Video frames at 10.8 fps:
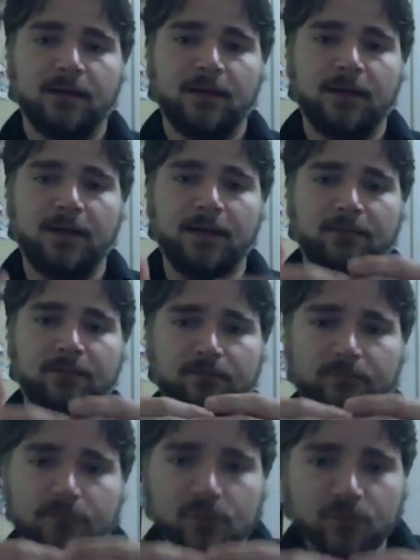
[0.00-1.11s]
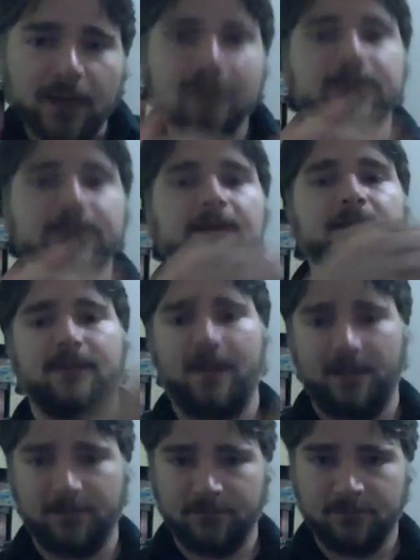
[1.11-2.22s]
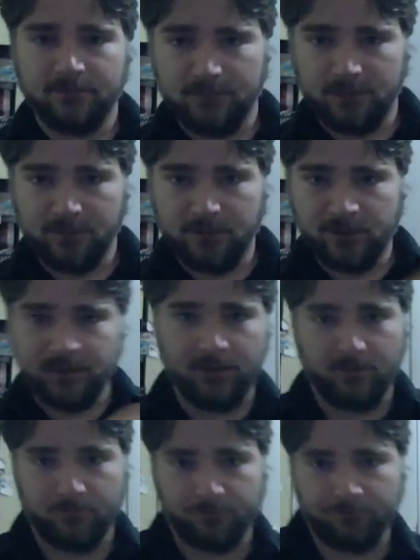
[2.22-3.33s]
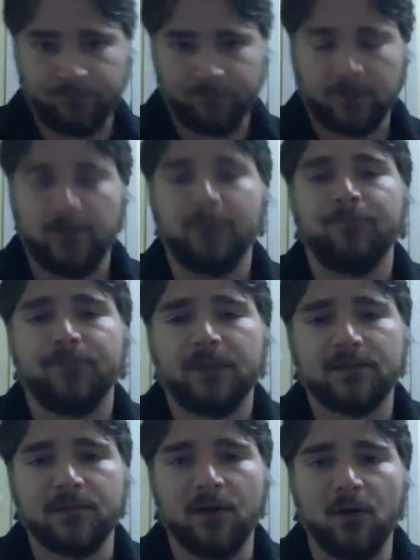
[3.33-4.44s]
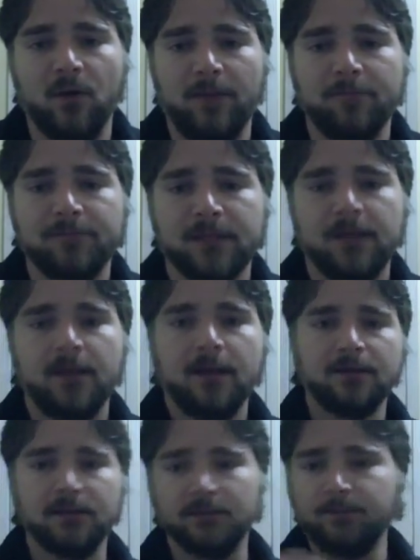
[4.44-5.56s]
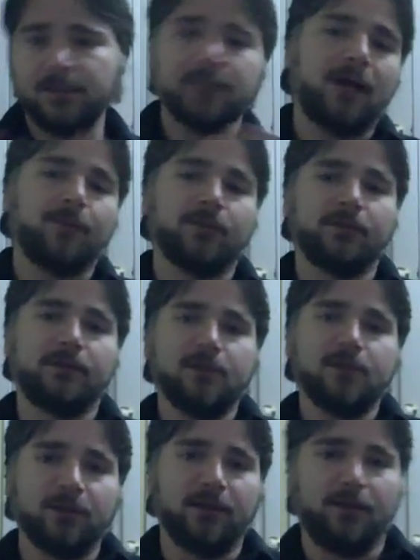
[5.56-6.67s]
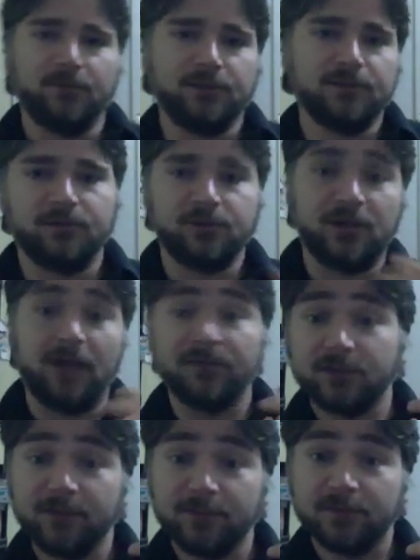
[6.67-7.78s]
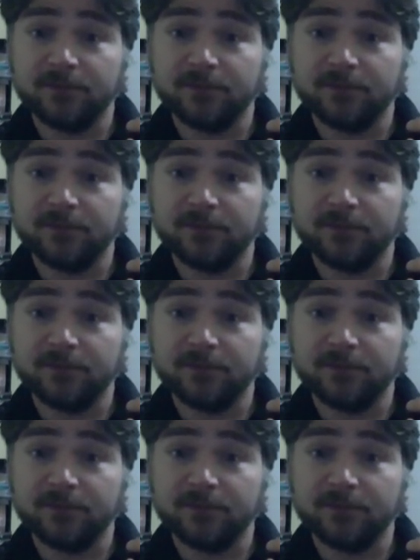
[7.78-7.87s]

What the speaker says: it translates that into machine code, right? So the big popular interpreted languages are JavaScript,